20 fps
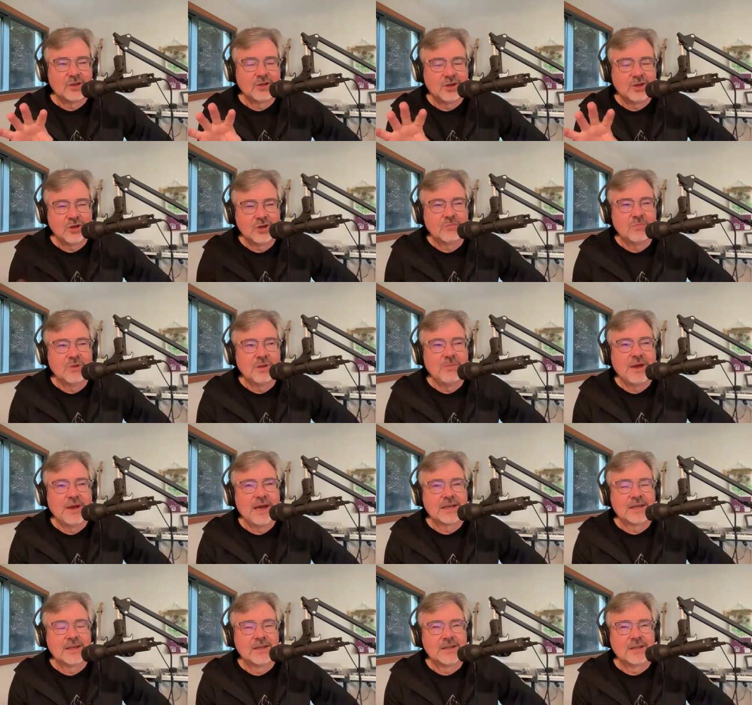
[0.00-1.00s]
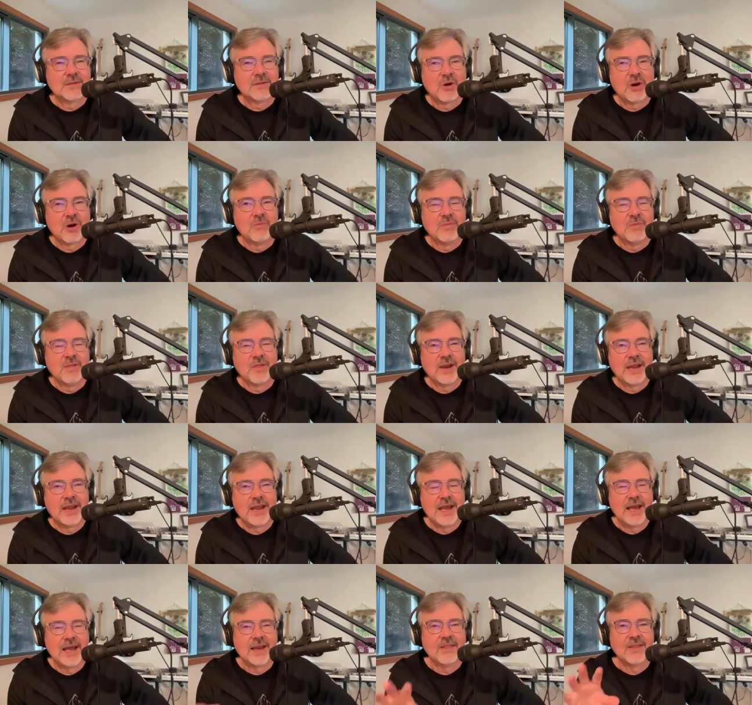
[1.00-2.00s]
took me back to this apartment that I
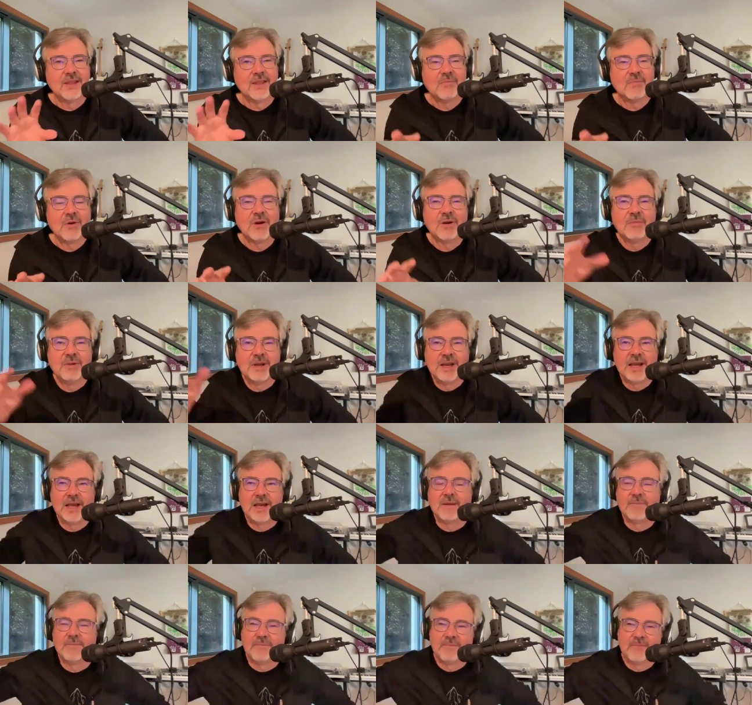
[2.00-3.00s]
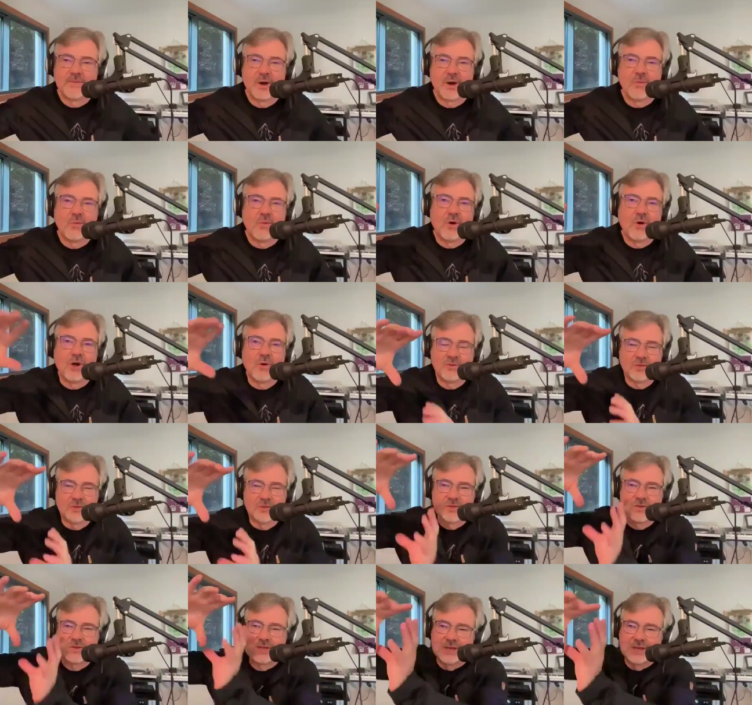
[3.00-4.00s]
had, and the apartment had a wall with
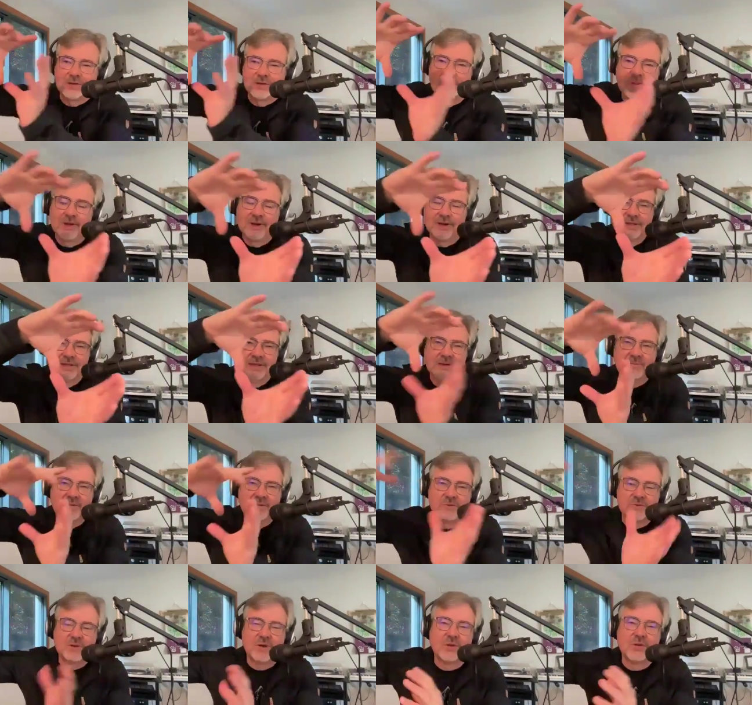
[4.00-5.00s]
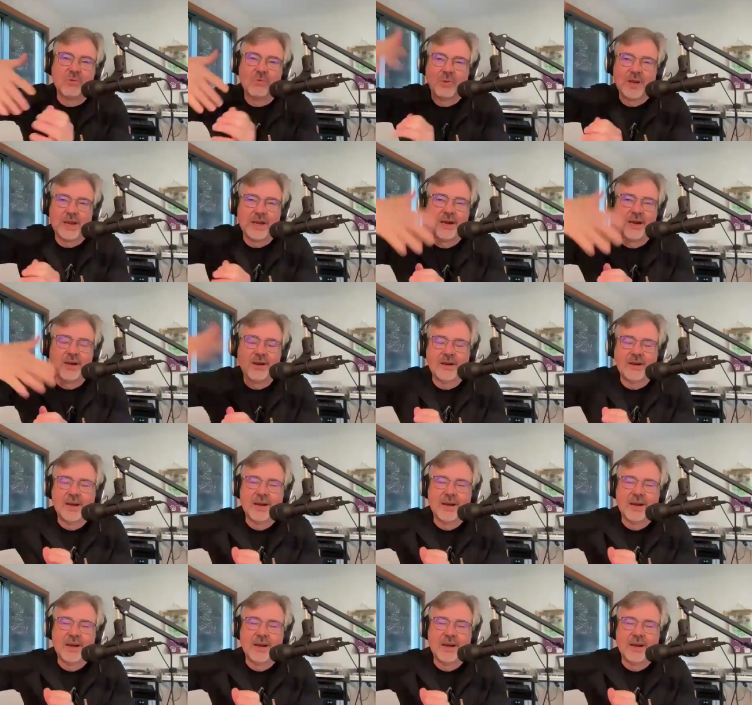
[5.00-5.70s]
those cinder blocks in it, but it was all open air.